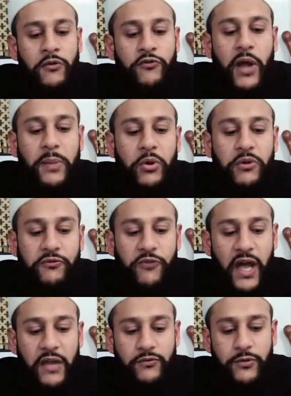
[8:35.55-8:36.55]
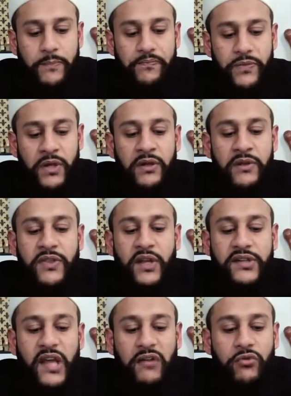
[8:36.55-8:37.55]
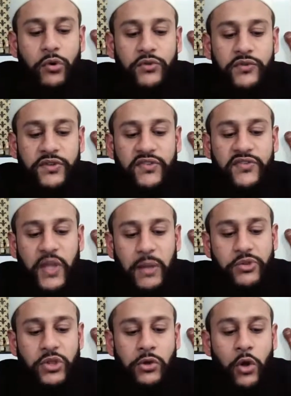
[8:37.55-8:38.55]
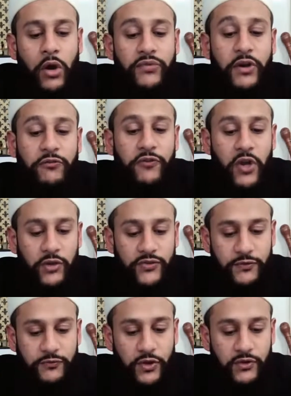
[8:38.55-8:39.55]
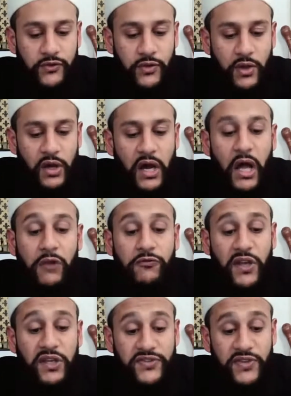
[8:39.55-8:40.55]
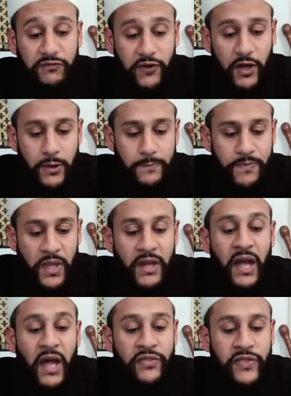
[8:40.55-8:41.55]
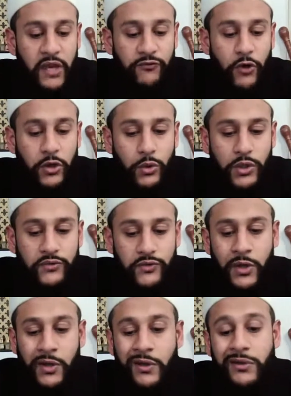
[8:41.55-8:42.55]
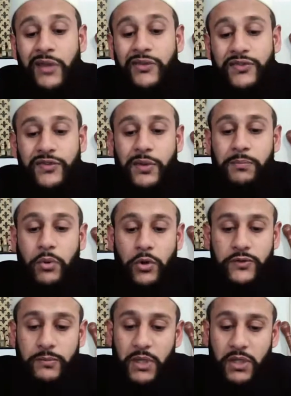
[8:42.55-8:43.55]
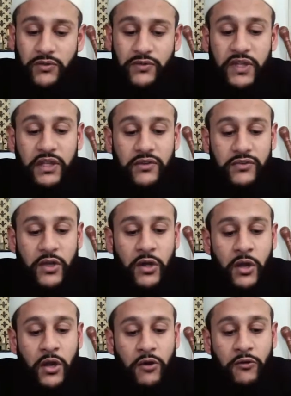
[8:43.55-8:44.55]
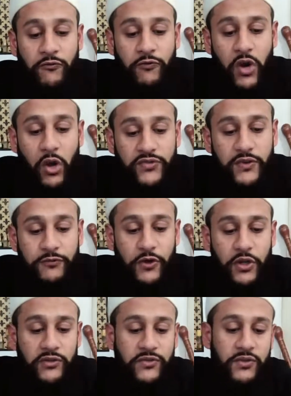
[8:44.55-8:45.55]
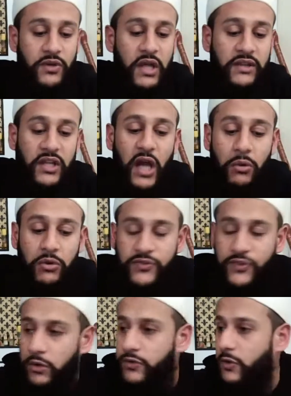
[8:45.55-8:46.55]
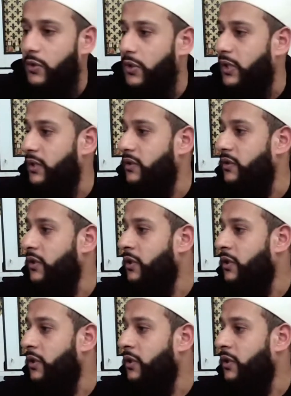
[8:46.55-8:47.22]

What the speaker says: 5.5, the devil's deception of the philosophers, Al-Falsafa, and their followers. Now this is important because these philosophers, like the Aristotle and